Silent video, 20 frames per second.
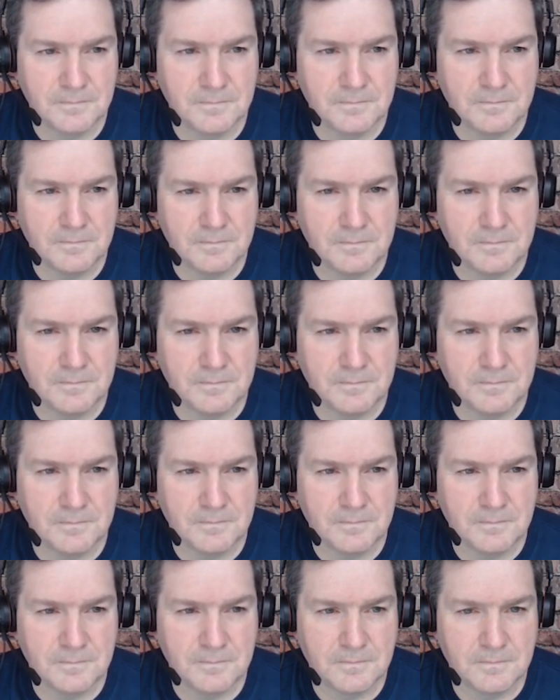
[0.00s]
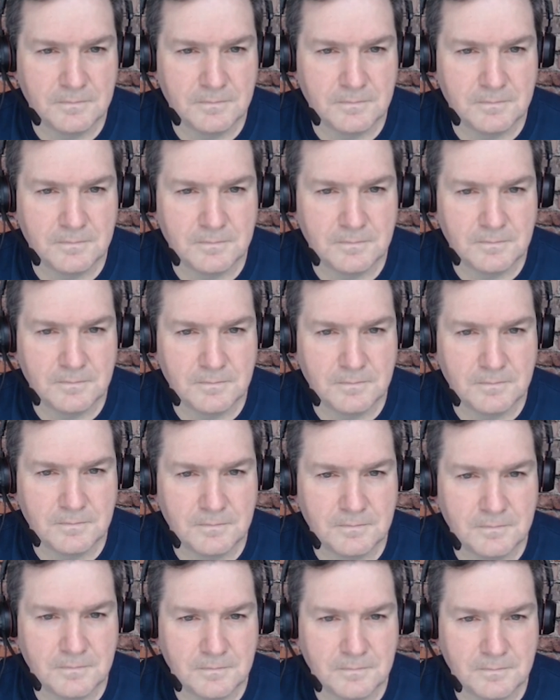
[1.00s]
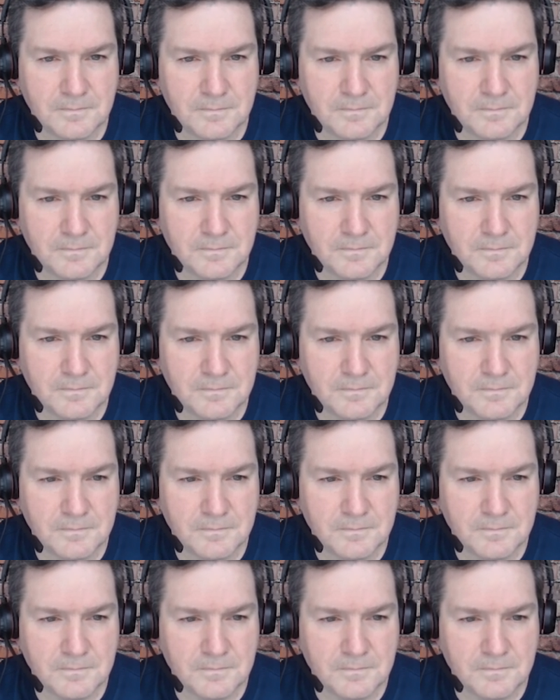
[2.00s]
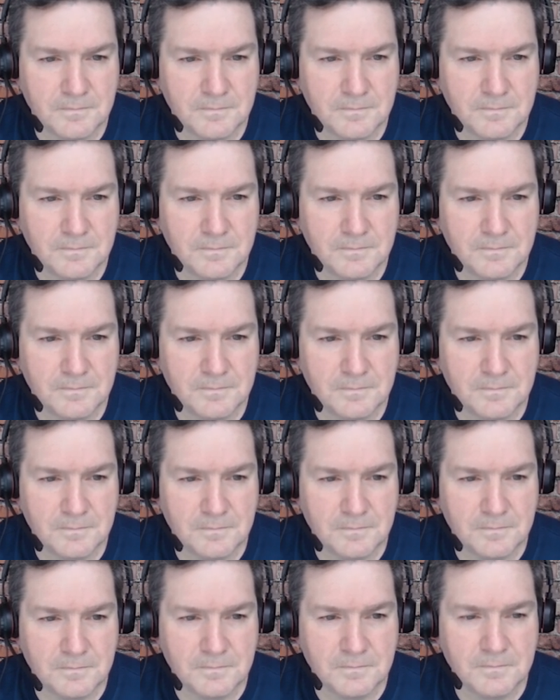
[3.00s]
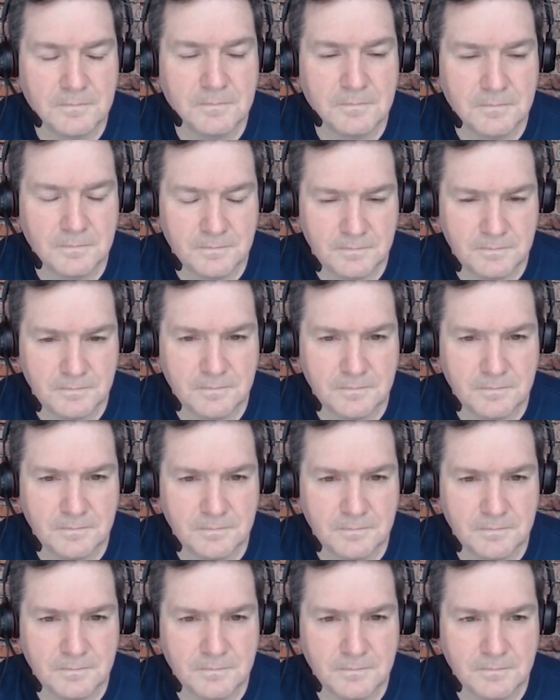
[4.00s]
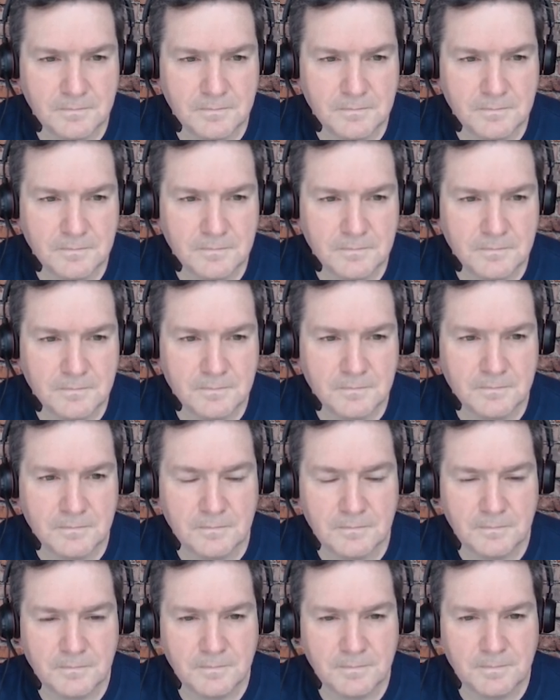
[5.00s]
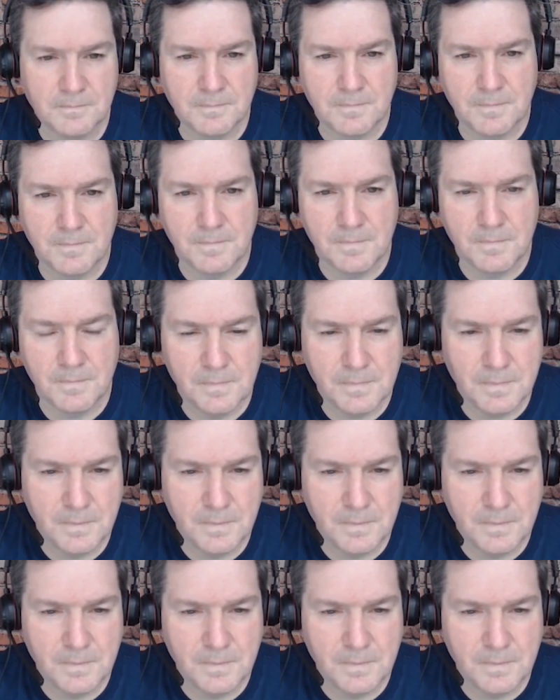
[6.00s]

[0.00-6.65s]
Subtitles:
[no speech]